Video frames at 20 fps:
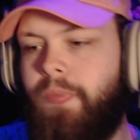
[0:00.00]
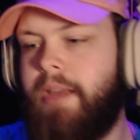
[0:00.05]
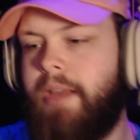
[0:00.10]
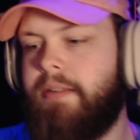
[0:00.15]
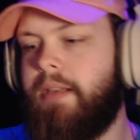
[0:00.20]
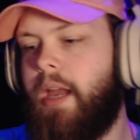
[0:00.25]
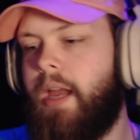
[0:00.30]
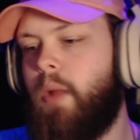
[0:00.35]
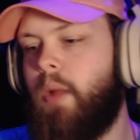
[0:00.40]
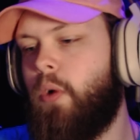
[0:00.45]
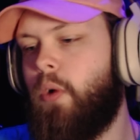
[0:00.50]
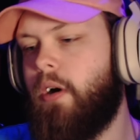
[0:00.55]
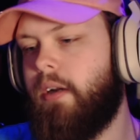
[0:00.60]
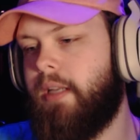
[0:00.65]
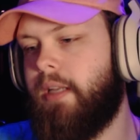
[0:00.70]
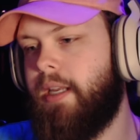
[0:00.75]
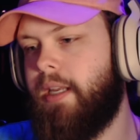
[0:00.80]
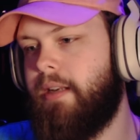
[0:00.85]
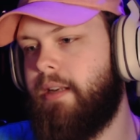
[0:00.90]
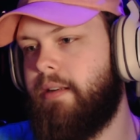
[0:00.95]
As I
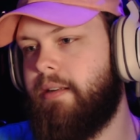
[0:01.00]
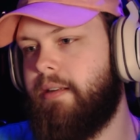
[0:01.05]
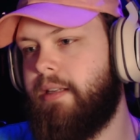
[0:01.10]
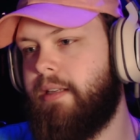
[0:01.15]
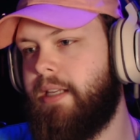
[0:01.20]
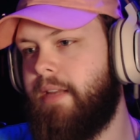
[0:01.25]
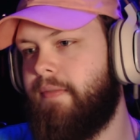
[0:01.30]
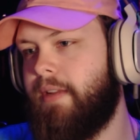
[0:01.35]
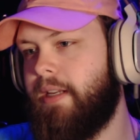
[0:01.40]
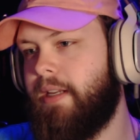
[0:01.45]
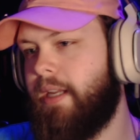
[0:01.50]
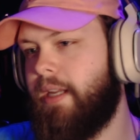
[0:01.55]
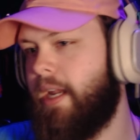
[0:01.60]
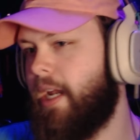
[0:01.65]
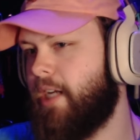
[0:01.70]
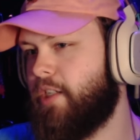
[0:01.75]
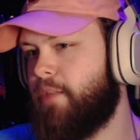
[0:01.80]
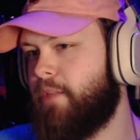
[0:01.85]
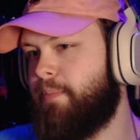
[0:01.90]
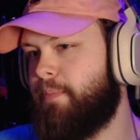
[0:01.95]
walk in, giving
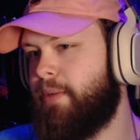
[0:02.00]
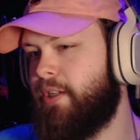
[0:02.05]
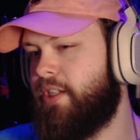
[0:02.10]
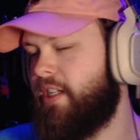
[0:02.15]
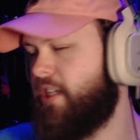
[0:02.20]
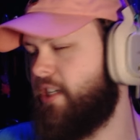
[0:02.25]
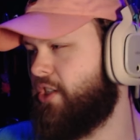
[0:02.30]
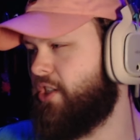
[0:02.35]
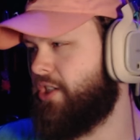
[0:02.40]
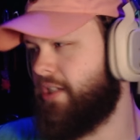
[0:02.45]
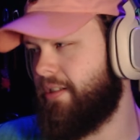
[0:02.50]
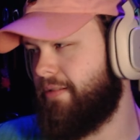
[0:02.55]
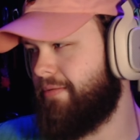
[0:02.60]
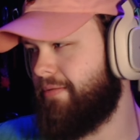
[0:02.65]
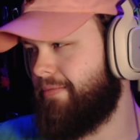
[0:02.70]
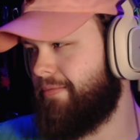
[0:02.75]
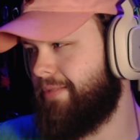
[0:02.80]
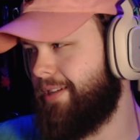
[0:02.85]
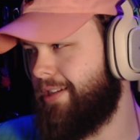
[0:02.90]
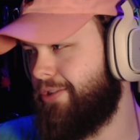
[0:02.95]
exposition
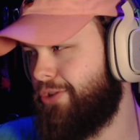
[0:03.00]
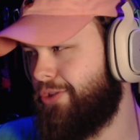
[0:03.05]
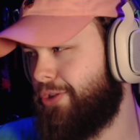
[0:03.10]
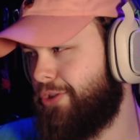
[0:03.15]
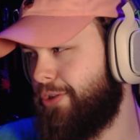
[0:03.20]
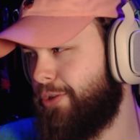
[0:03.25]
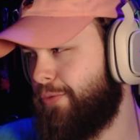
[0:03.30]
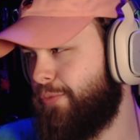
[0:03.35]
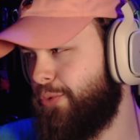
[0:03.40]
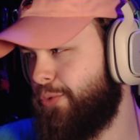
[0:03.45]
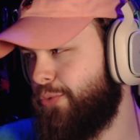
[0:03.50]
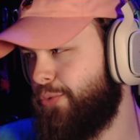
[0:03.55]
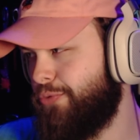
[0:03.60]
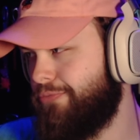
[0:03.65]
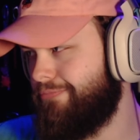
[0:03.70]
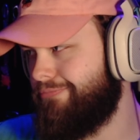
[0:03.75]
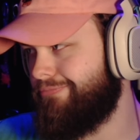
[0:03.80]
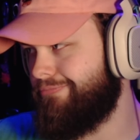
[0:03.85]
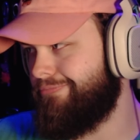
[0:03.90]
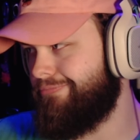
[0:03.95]
into the room.
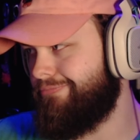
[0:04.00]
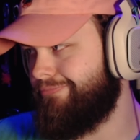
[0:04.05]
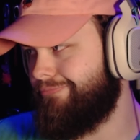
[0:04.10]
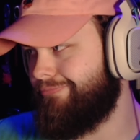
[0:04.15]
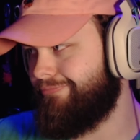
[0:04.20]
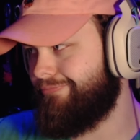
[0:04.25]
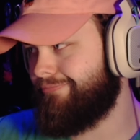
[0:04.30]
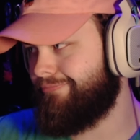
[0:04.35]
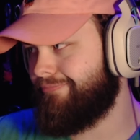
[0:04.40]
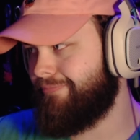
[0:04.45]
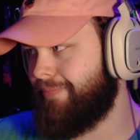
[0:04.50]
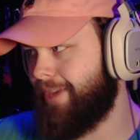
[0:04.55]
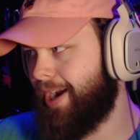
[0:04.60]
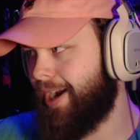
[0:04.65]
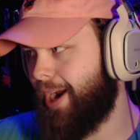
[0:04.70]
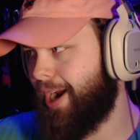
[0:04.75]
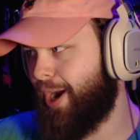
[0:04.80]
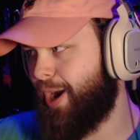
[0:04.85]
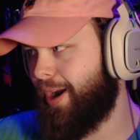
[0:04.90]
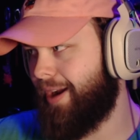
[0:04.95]

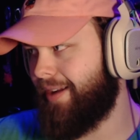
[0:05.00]
Meh.